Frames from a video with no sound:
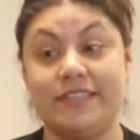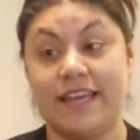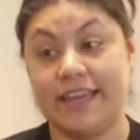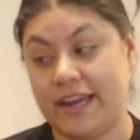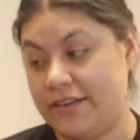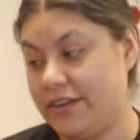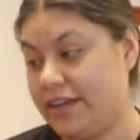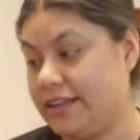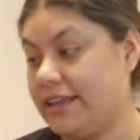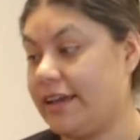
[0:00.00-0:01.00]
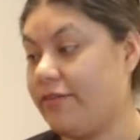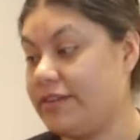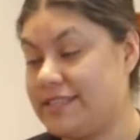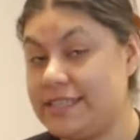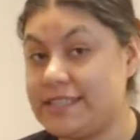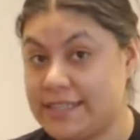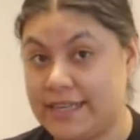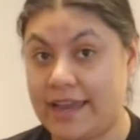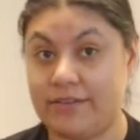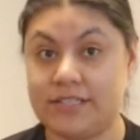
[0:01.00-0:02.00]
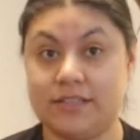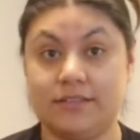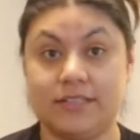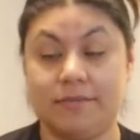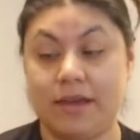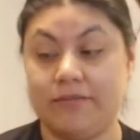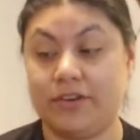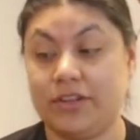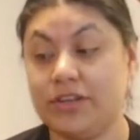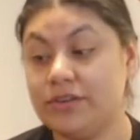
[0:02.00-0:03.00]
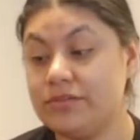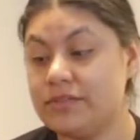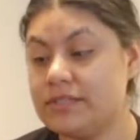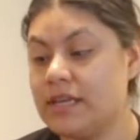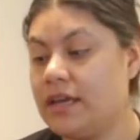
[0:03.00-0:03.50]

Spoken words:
take care of it good. Like if we season it every single time after use.